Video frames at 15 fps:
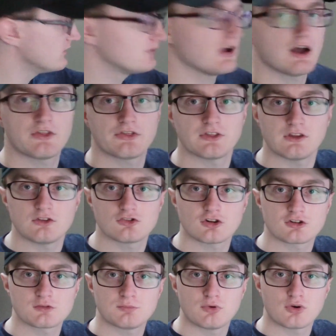you've got the
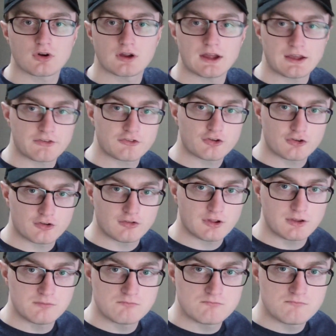charger port
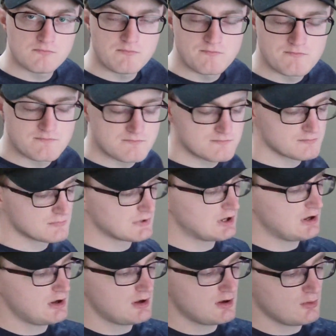externally.
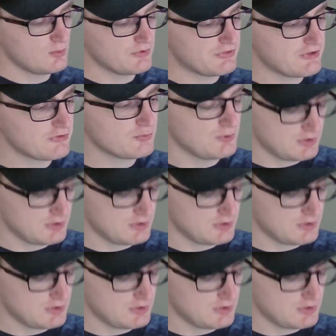With this